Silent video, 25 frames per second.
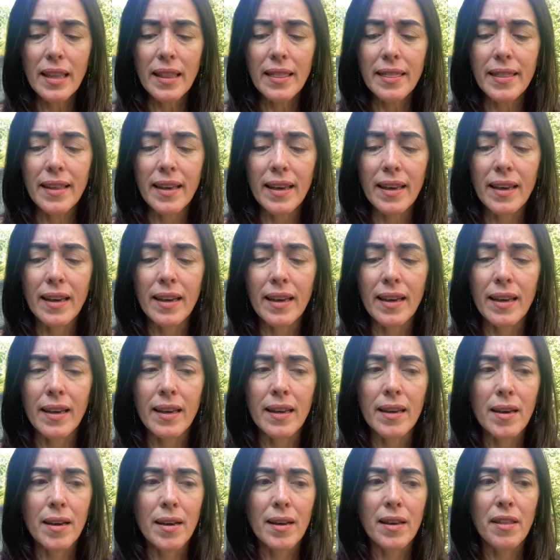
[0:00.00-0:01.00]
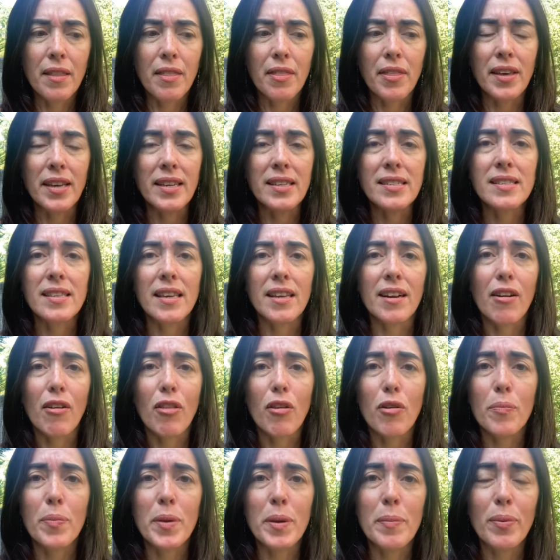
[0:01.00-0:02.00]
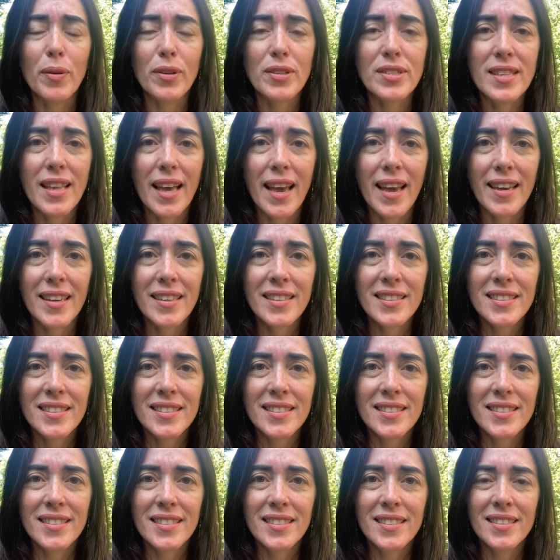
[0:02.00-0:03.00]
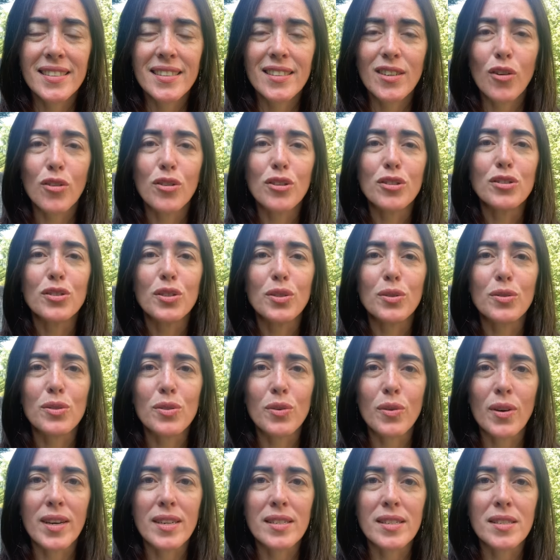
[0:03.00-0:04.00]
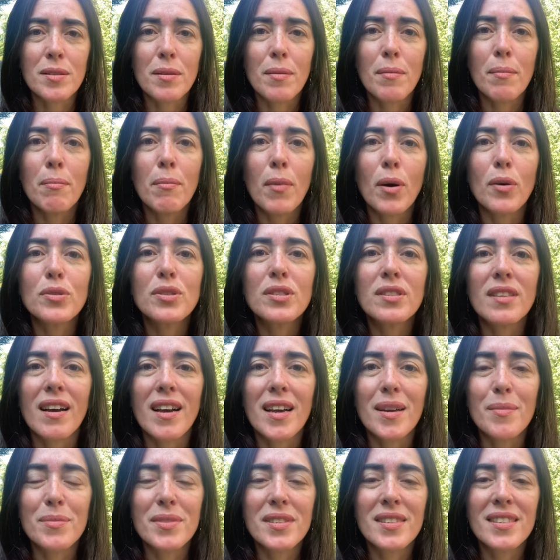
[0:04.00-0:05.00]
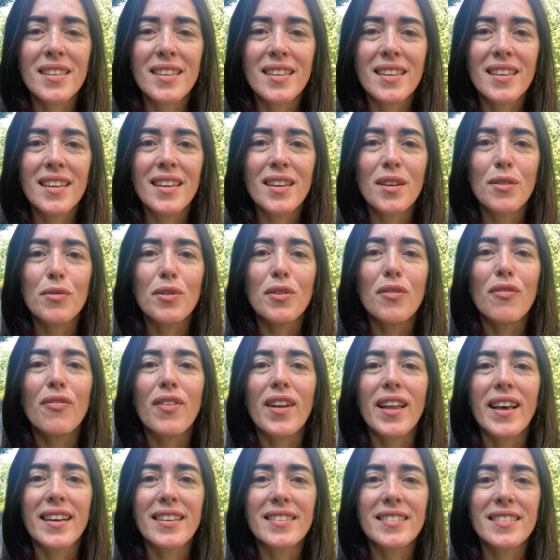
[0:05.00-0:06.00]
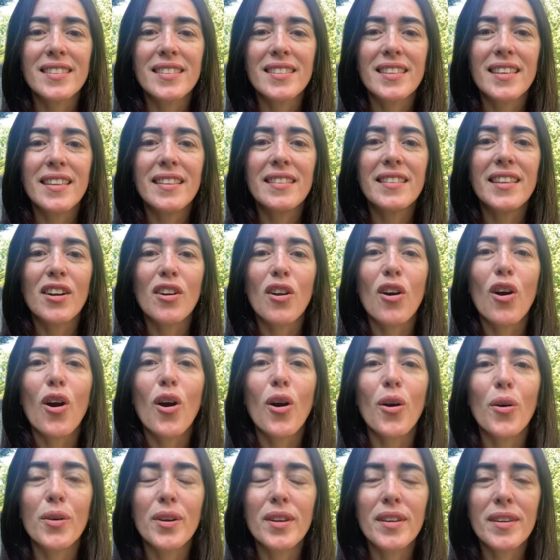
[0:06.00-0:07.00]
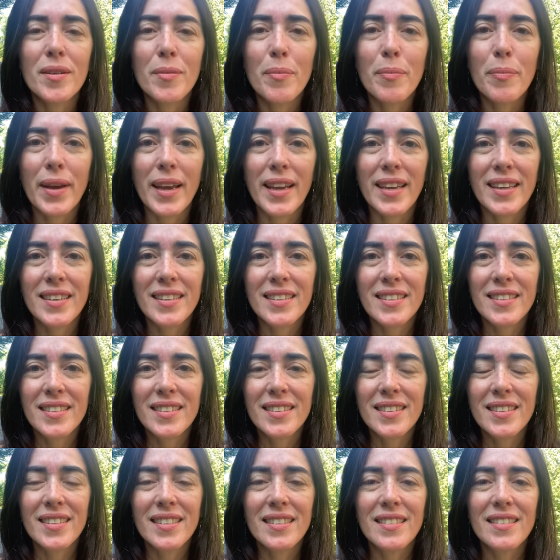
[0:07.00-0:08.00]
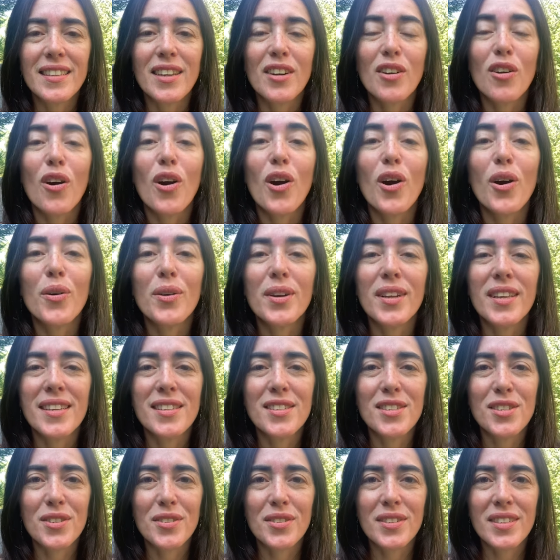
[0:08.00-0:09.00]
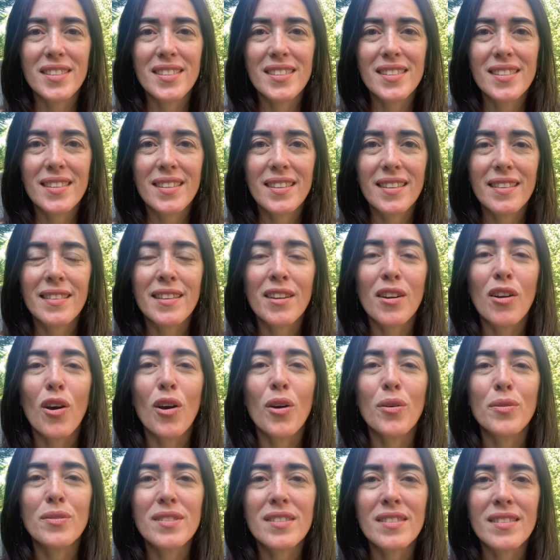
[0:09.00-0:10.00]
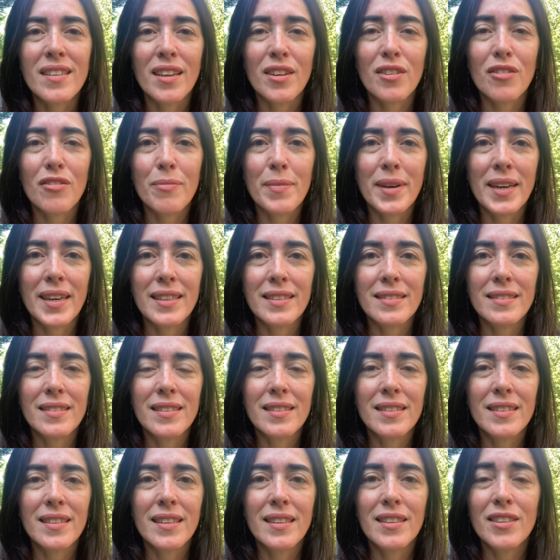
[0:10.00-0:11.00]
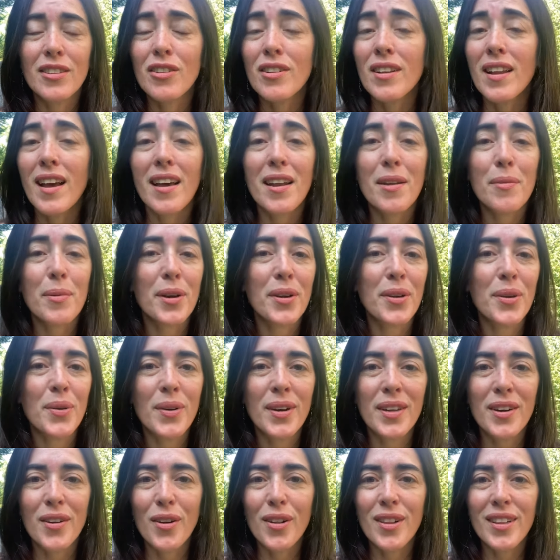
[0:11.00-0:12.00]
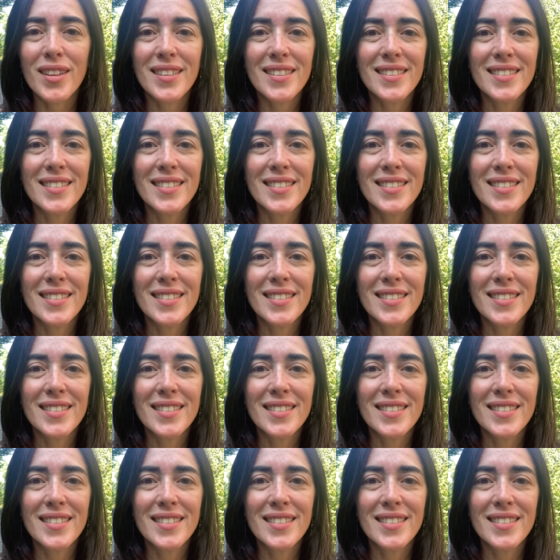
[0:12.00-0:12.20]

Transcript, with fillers: The things that other people say or do to us most times reflect their own pain, their own injuries, their own state of mind. They're not about you at all.